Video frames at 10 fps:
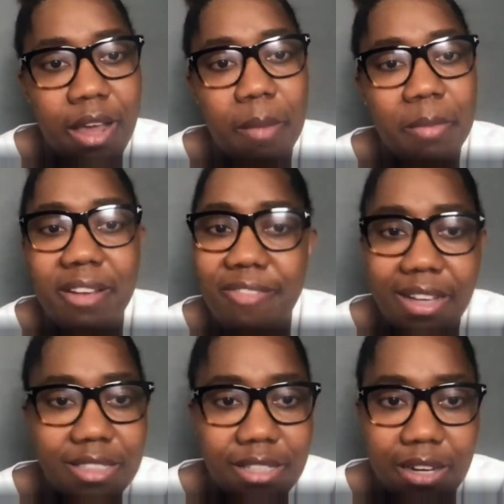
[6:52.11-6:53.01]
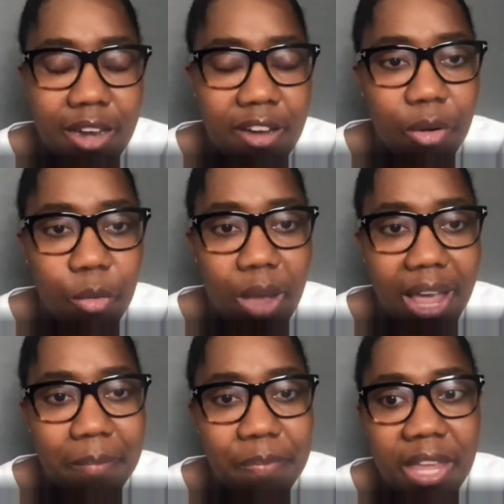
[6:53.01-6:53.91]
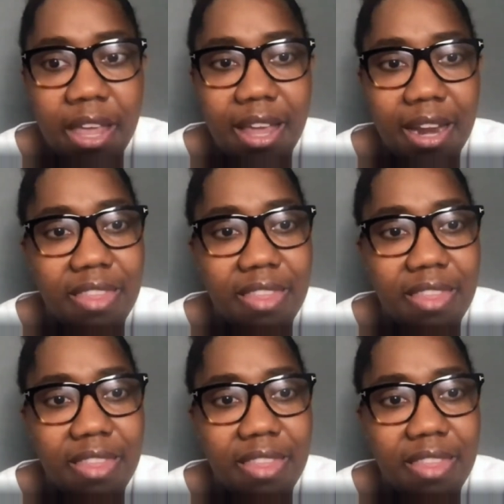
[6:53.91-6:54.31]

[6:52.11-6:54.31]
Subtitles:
It affects us in a different way. And I